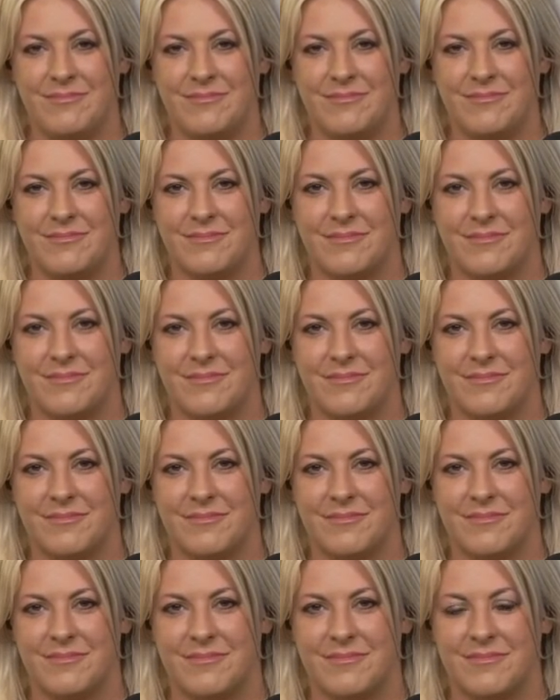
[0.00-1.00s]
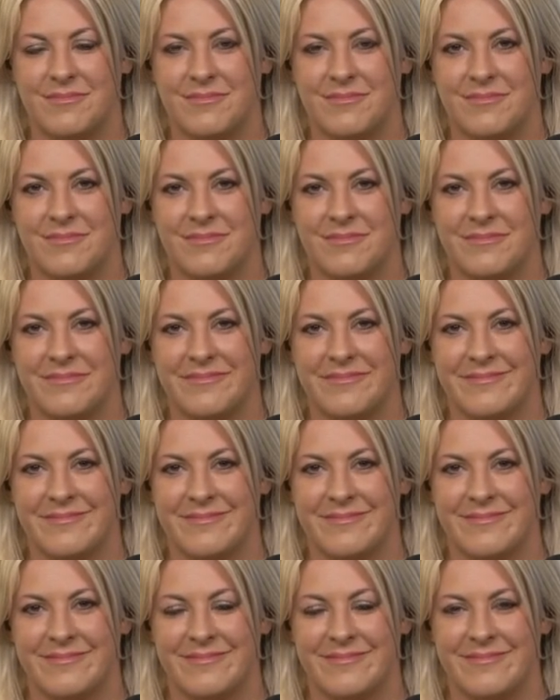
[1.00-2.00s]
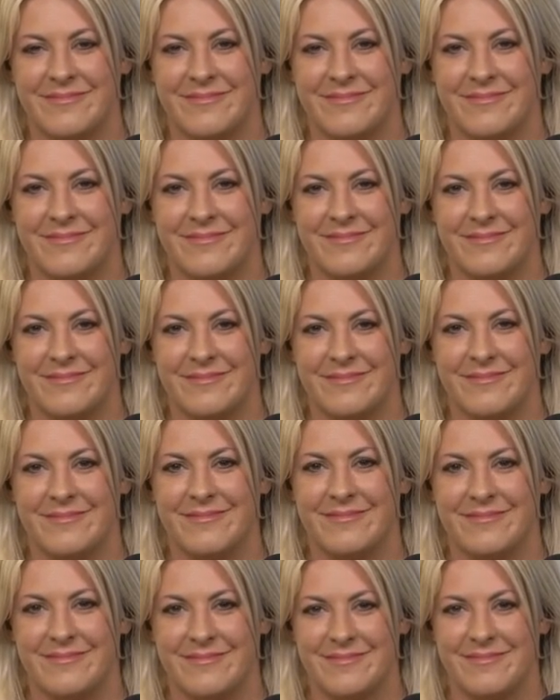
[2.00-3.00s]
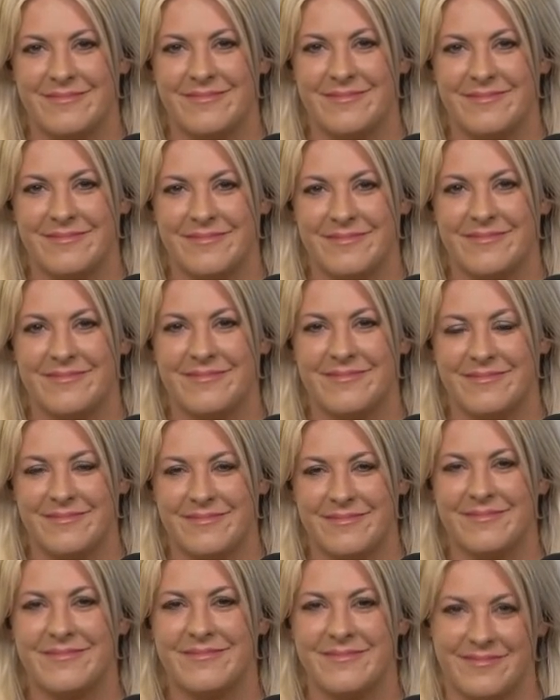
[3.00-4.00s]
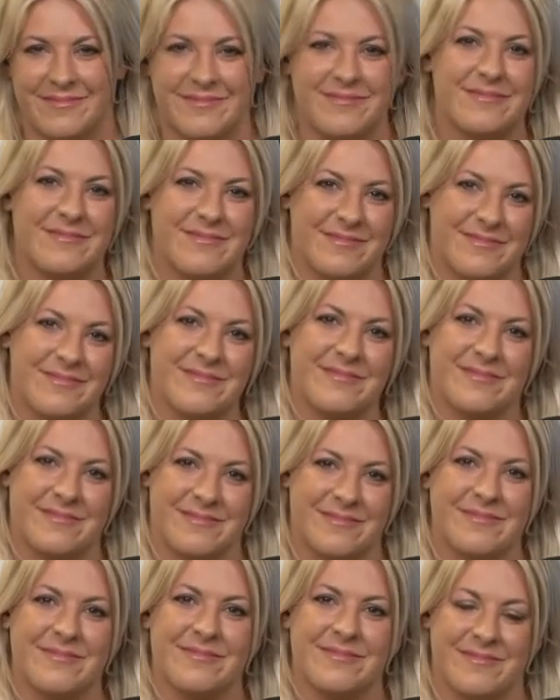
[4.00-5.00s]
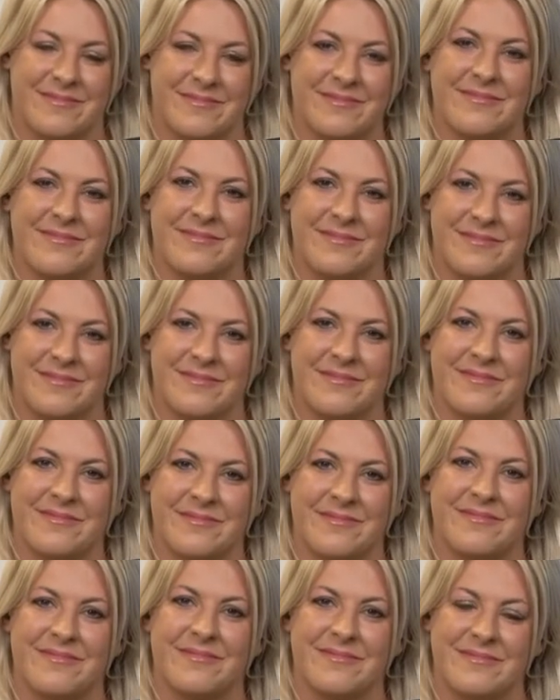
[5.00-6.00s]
No words are spoken by the person on screen.